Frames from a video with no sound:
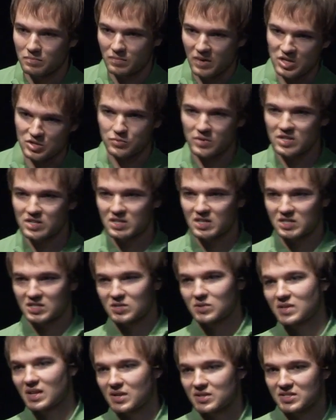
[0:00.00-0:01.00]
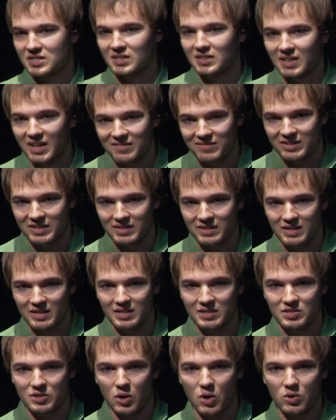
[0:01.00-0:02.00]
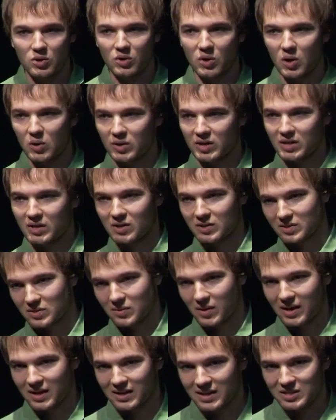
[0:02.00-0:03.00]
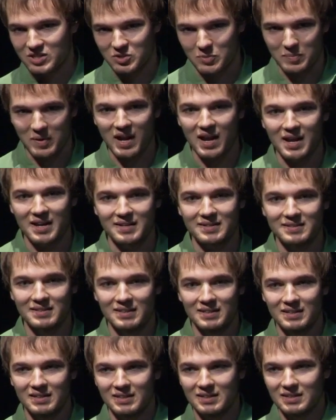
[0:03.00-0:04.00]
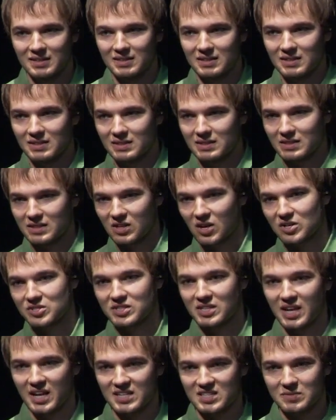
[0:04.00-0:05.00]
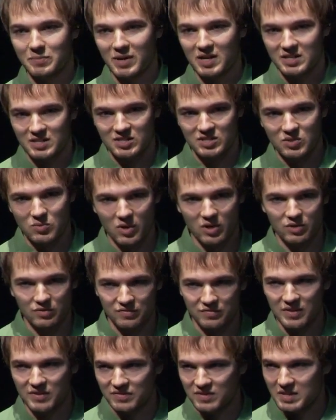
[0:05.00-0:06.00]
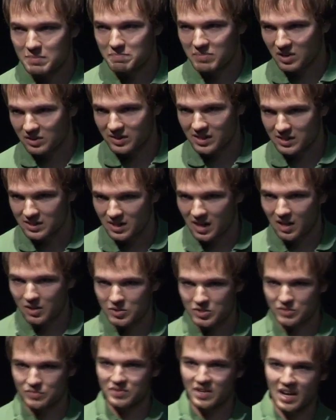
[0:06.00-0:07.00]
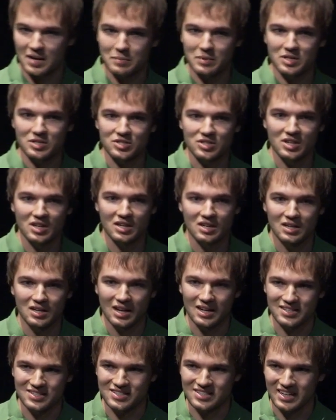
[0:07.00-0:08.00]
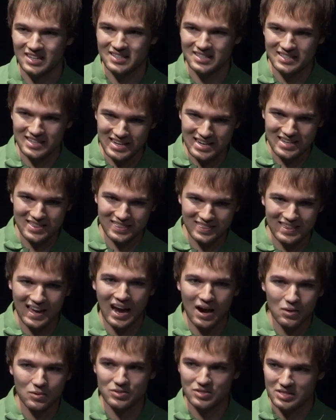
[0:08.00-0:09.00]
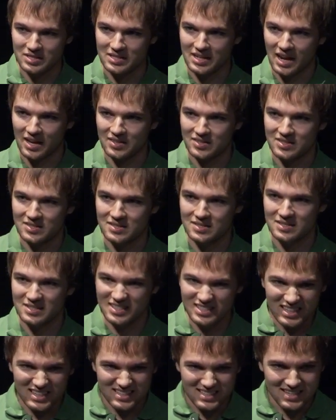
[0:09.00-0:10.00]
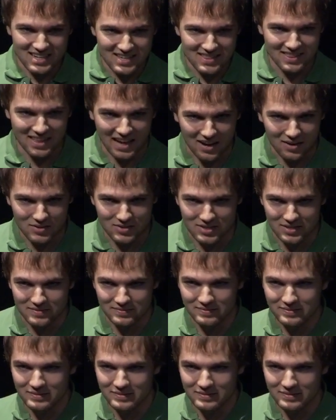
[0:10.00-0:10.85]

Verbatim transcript: As recent as 2011, the Tohoku-Oki earthquake in Japan caused an estimated $250 billion of damage and 16,000 deaths. 16,000.